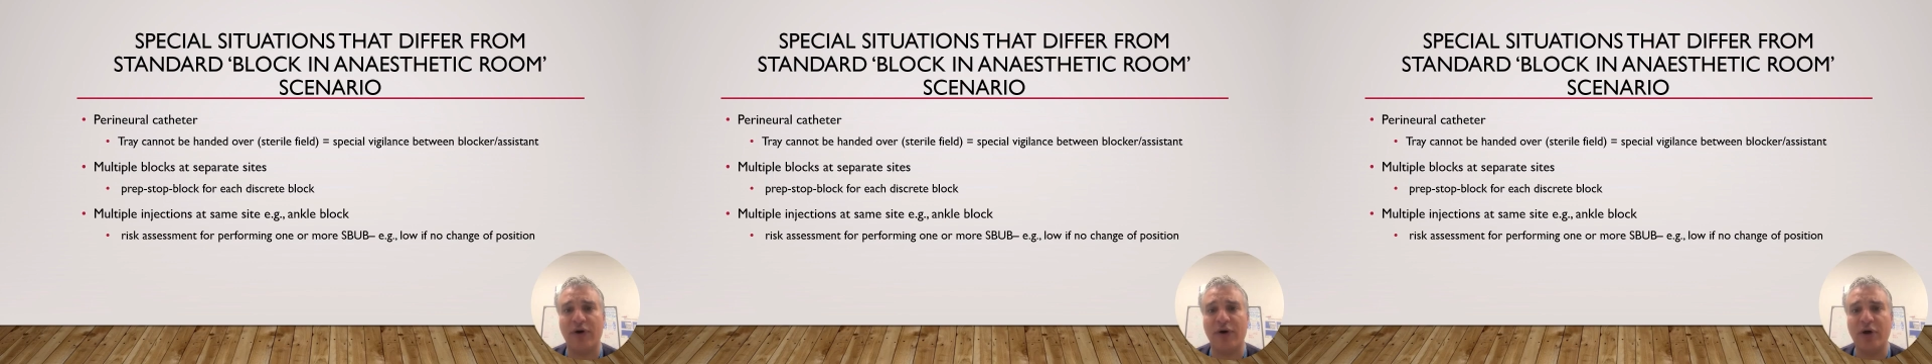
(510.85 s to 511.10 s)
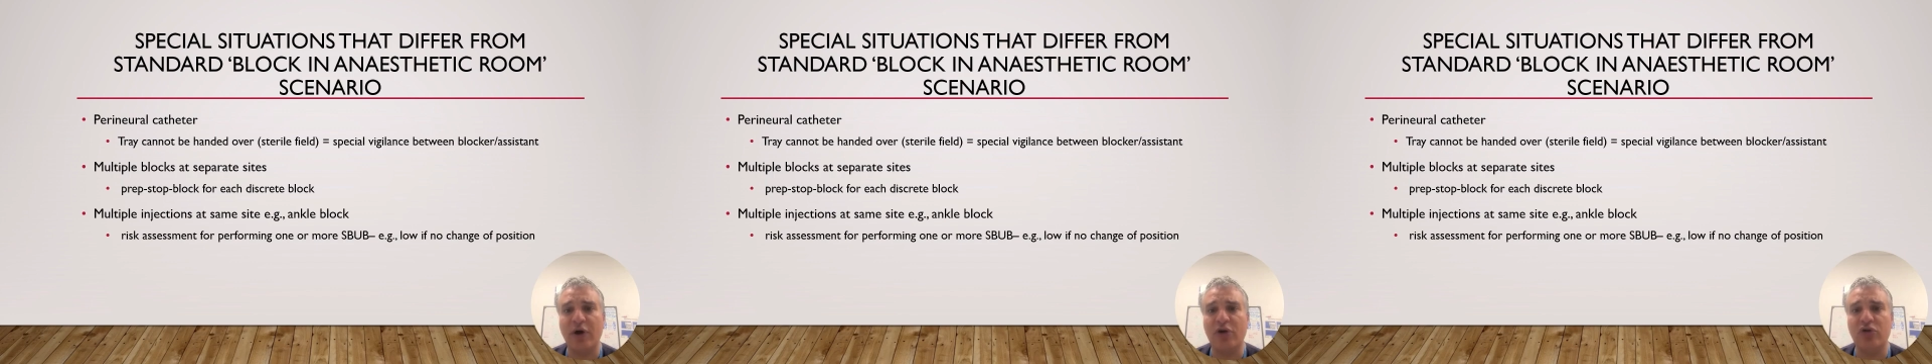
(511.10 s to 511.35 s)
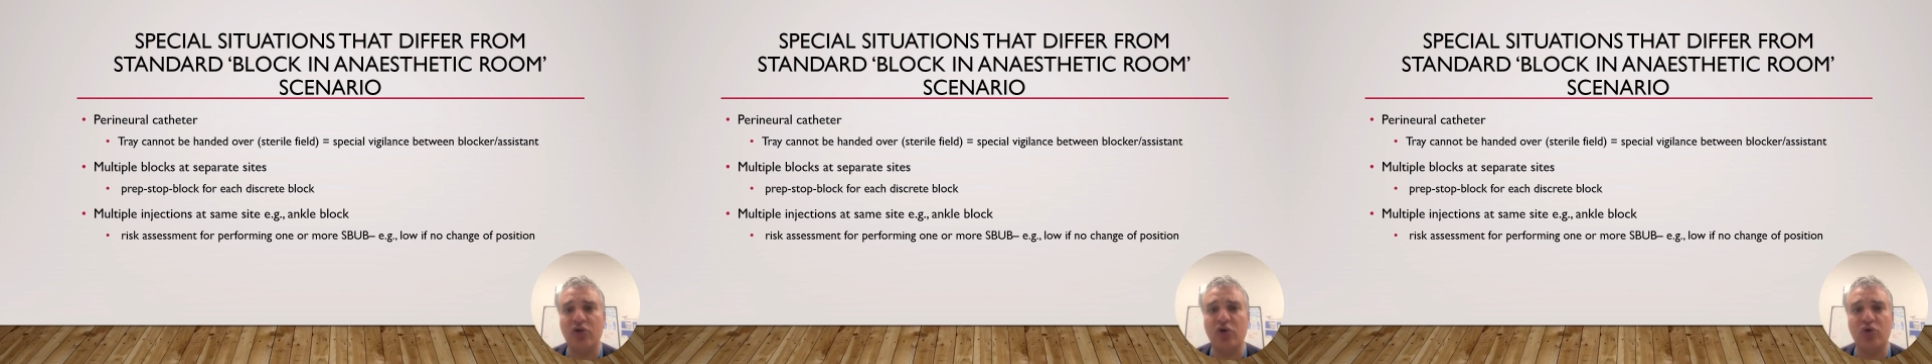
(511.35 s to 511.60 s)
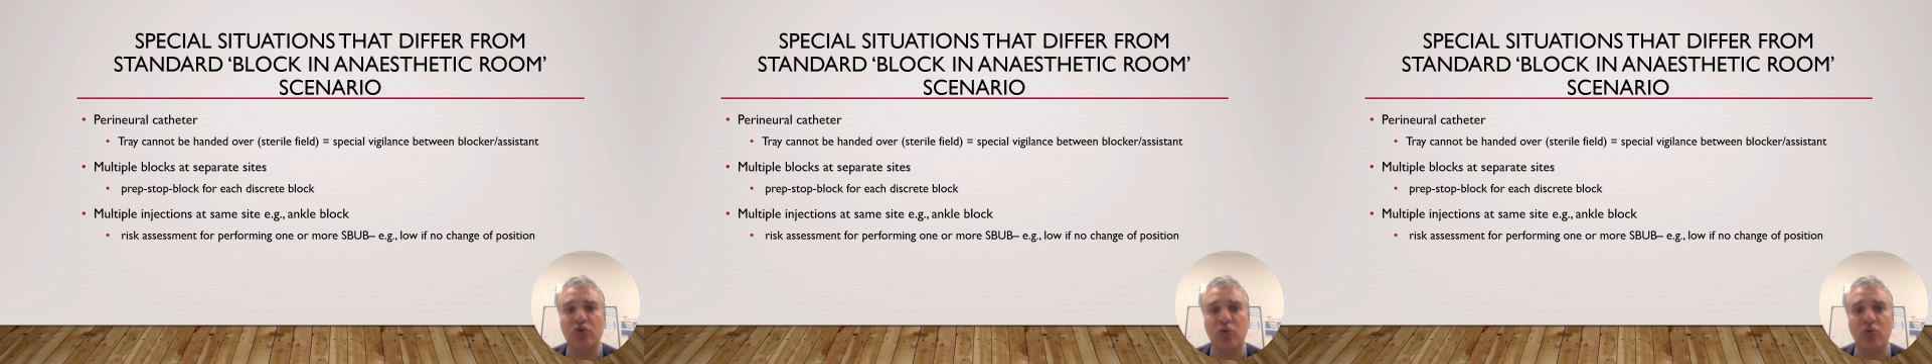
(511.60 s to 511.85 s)
due
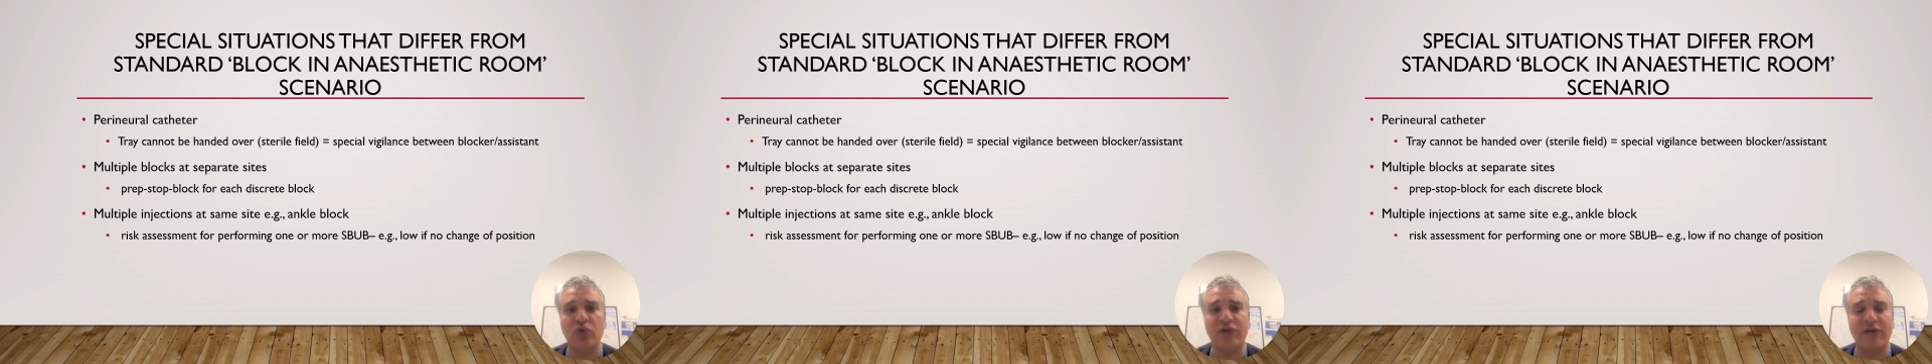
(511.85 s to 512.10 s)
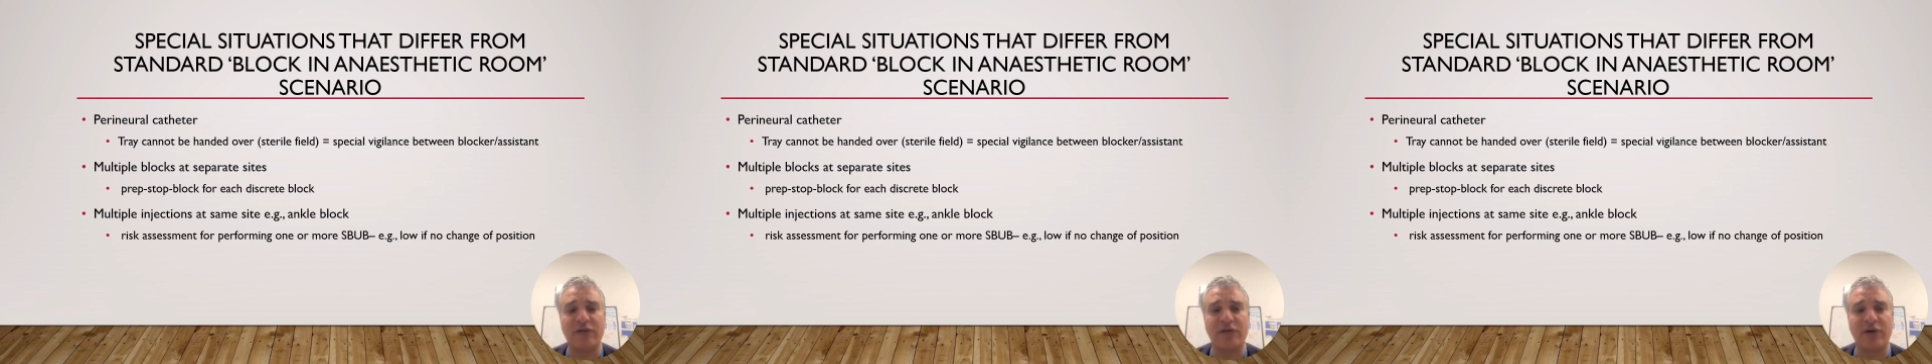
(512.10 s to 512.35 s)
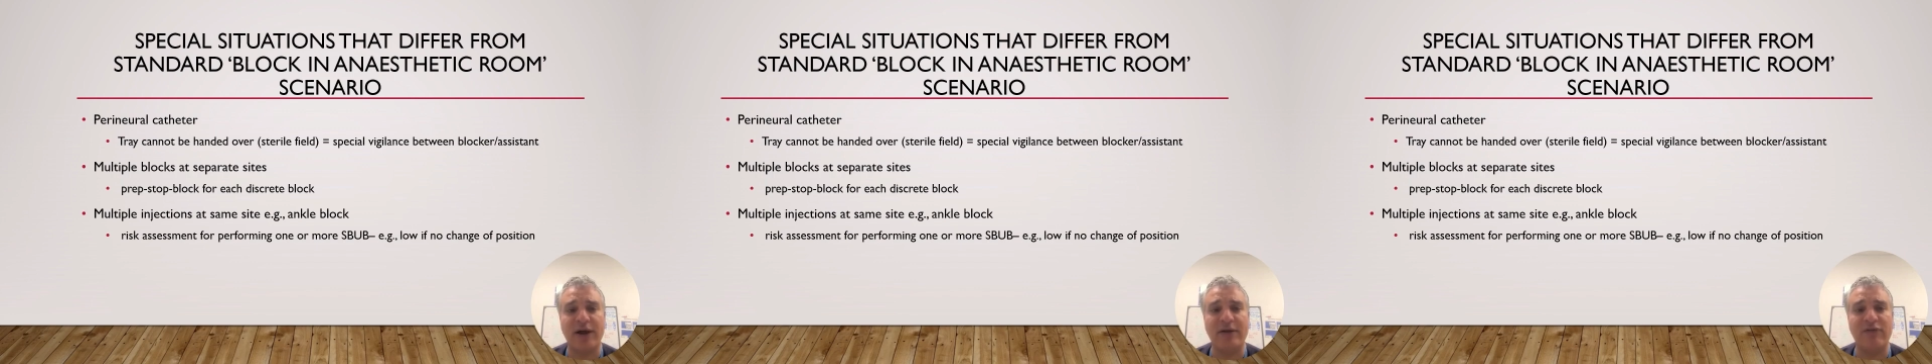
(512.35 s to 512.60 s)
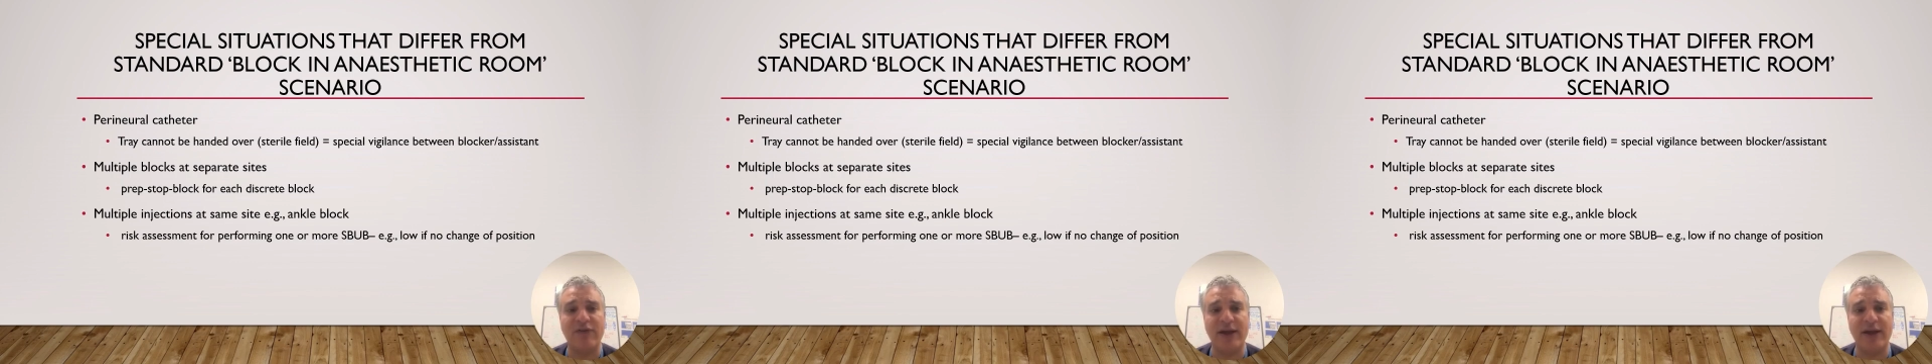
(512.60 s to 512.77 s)
to the sterile field.